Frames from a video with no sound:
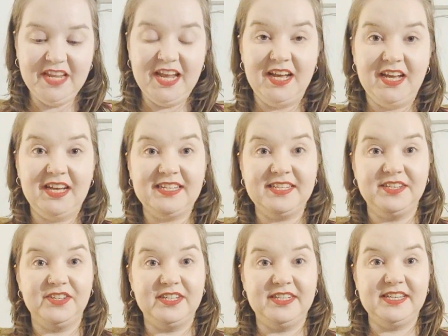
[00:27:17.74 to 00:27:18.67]
As
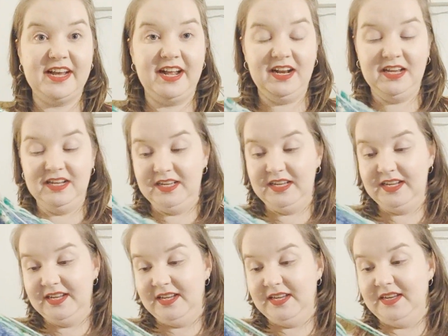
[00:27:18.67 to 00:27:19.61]
you can tell,
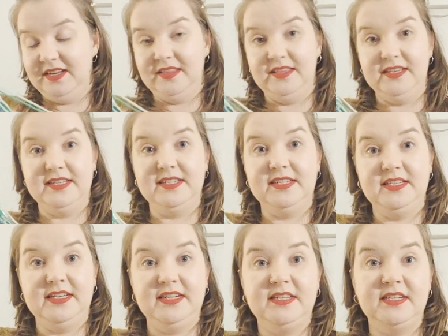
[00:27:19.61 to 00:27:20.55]
this is
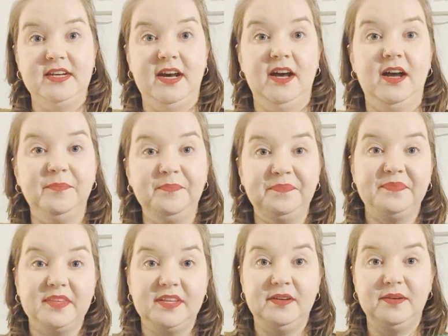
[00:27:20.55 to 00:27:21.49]
knit
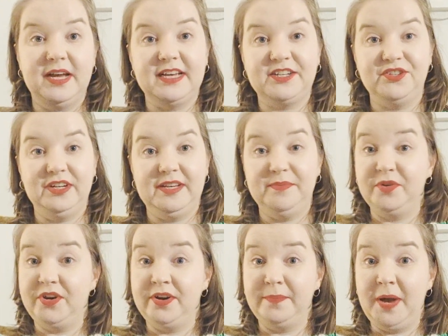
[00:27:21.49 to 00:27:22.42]
actually
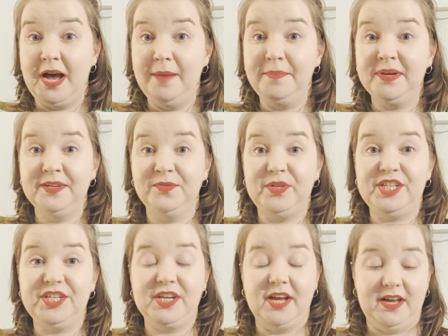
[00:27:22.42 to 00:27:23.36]
bottom up,
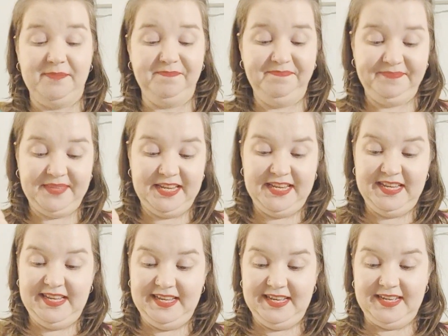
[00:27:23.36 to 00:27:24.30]
which I
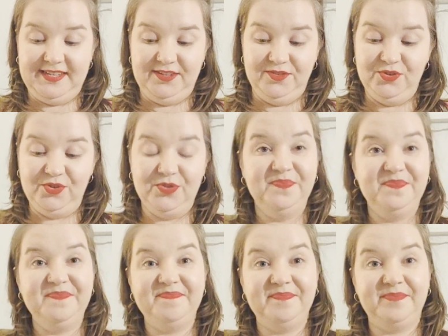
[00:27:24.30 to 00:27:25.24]
don't
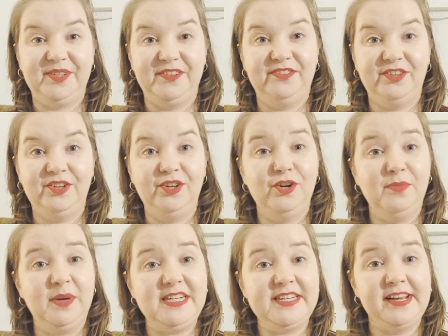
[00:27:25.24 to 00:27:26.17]
prefer,
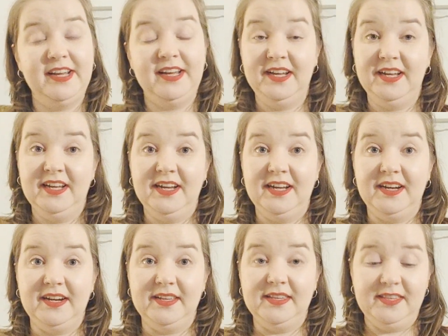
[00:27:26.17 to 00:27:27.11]
but
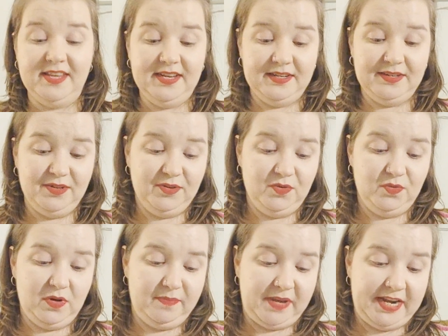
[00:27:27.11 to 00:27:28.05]
I think
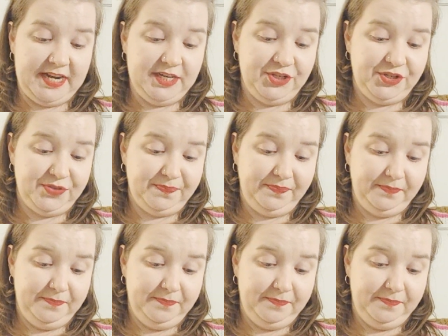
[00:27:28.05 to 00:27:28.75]
we'll manage.